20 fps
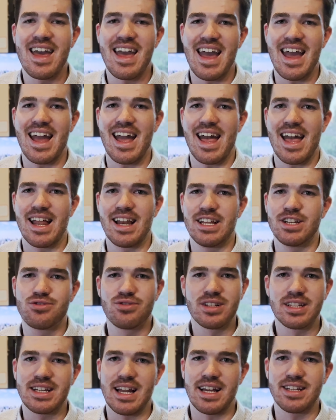And it's
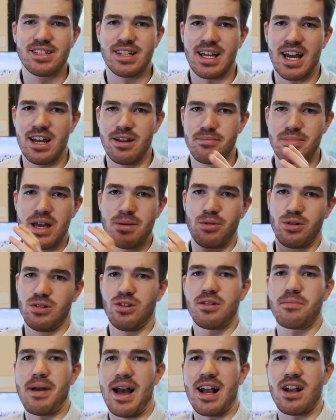really nice to kind of be able to
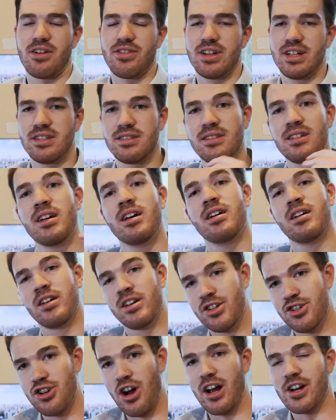look back on this,
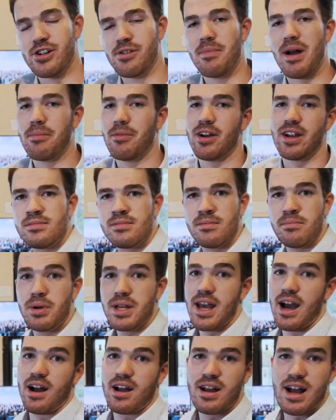jog your memory. But
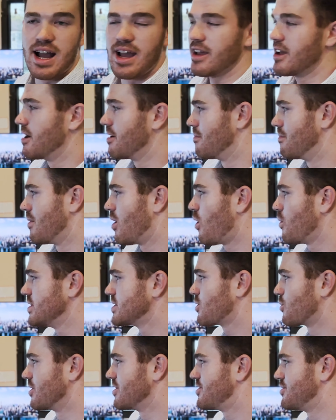yeah, I am always
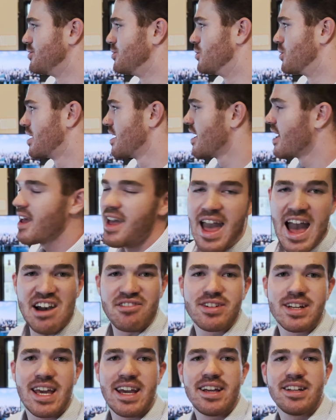going to
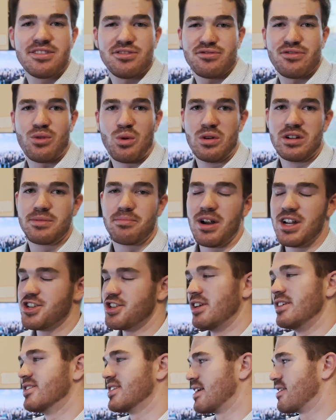advocate for
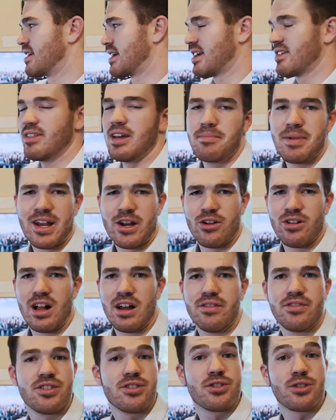spreadsheets. I think they make your
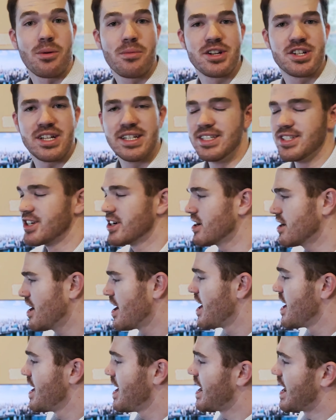life so much easier.
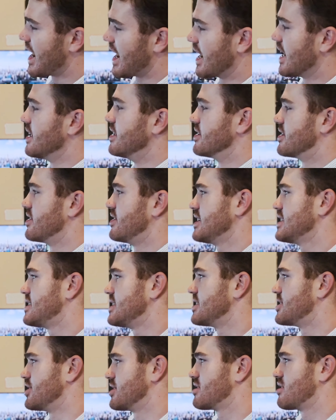And this
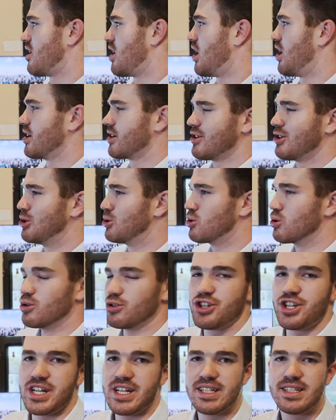is just on Google
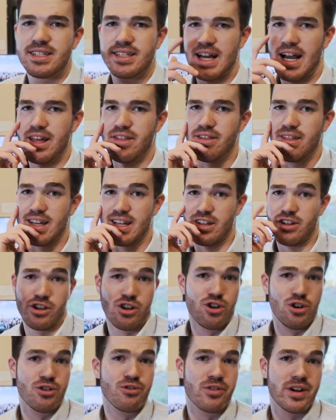Sheets. I think
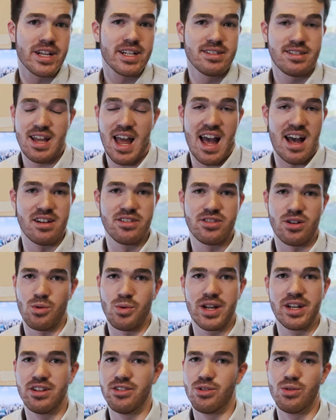Goodreads has a
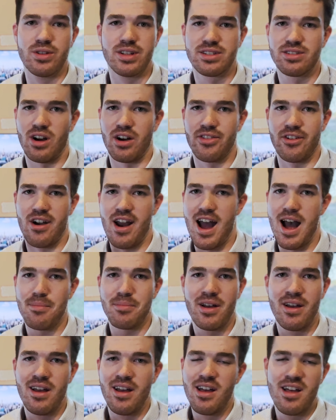way to do this on their app.